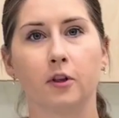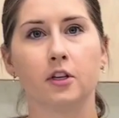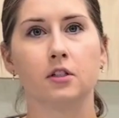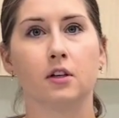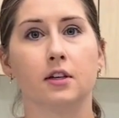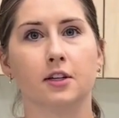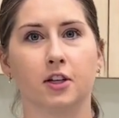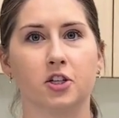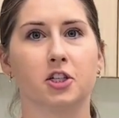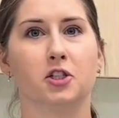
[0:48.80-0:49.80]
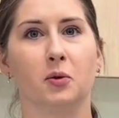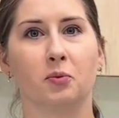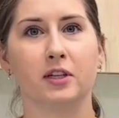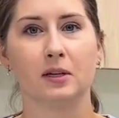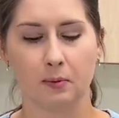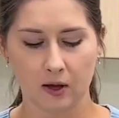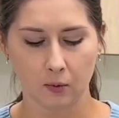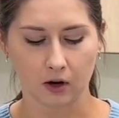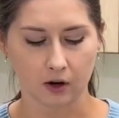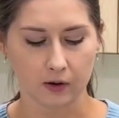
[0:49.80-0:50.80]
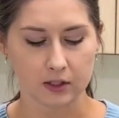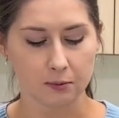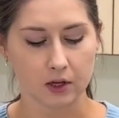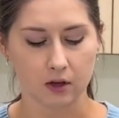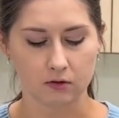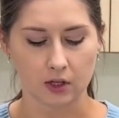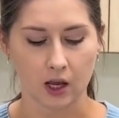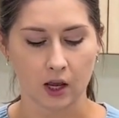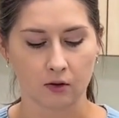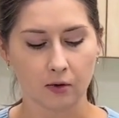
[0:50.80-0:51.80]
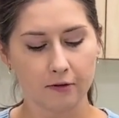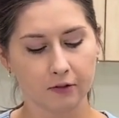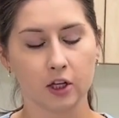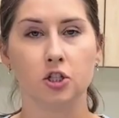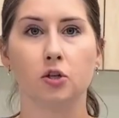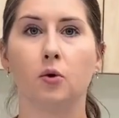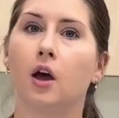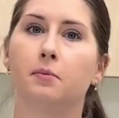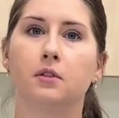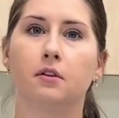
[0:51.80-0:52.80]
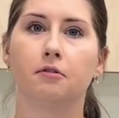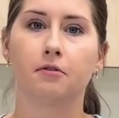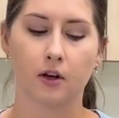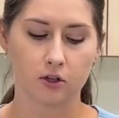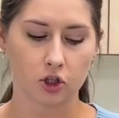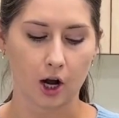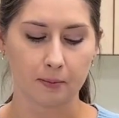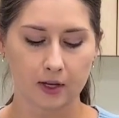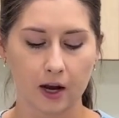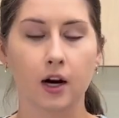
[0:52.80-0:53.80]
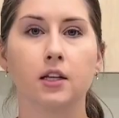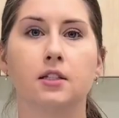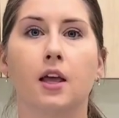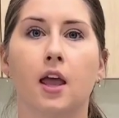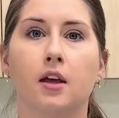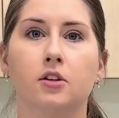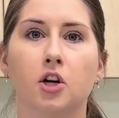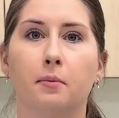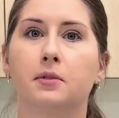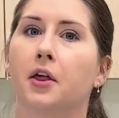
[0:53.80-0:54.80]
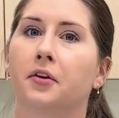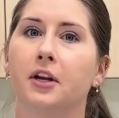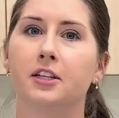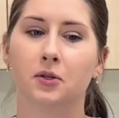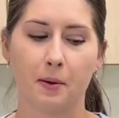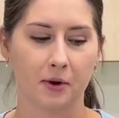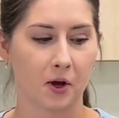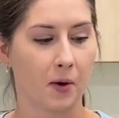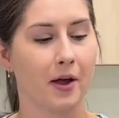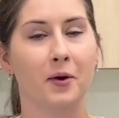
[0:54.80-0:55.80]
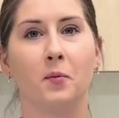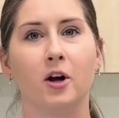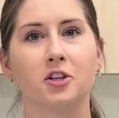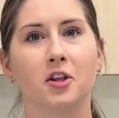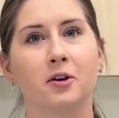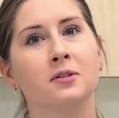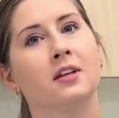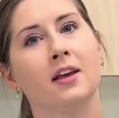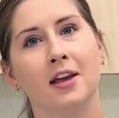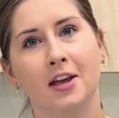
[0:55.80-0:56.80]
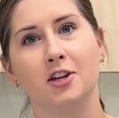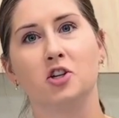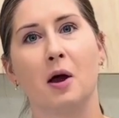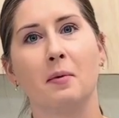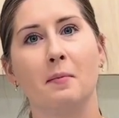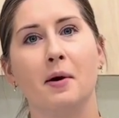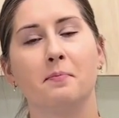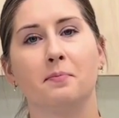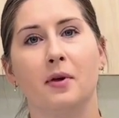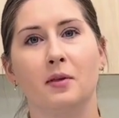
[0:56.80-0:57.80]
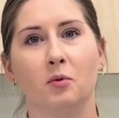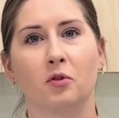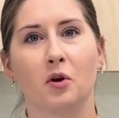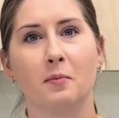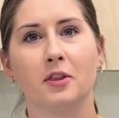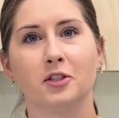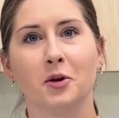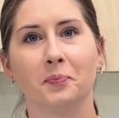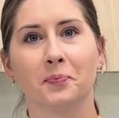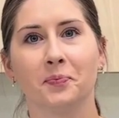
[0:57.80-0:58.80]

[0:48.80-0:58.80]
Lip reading: this delicious soup recipe, we are going to be using roughly 2 cups of chopped carrots and chopped celery. So I'm going to go ahead and wash those and chop them up, and then we'll throw them in the soup.